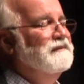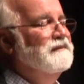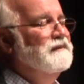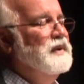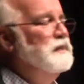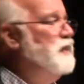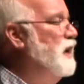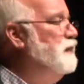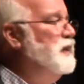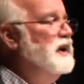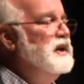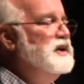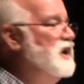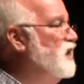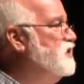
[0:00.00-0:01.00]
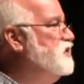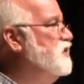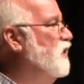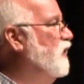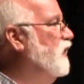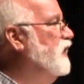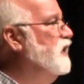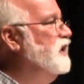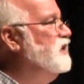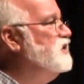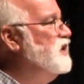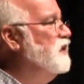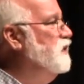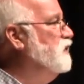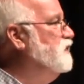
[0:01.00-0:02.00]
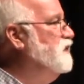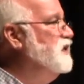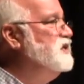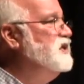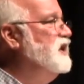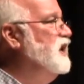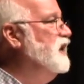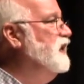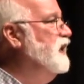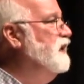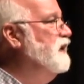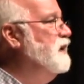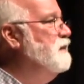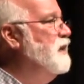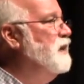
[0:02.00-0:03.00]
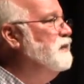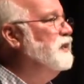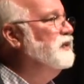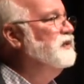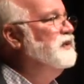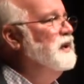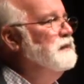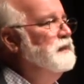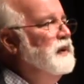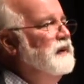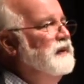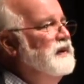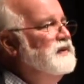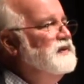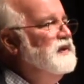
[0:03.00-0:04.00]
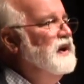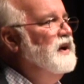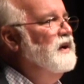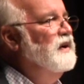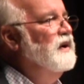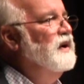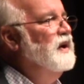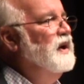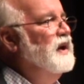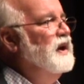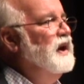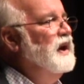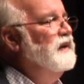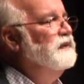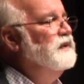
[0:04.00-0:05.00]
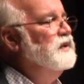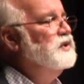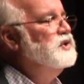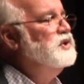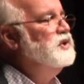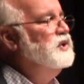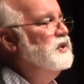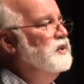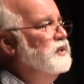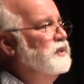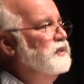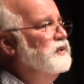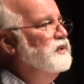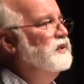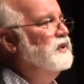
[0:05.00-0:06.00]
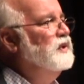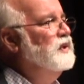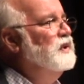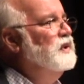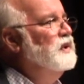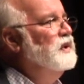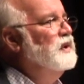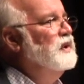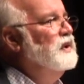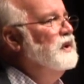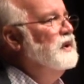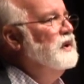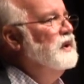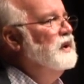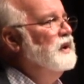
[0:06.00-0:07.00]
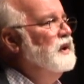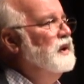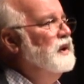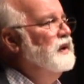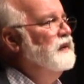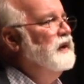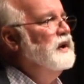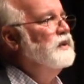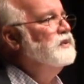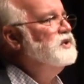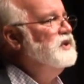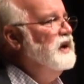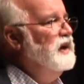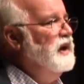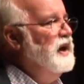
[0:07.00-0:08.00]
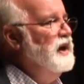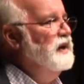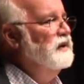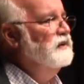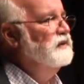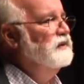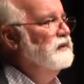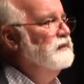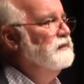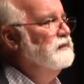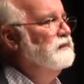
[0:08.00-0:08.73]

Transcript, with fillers: when Puppet and Youngster are in each other's vicinity, they mumble something, they stare at their shoes, they don't shake hands.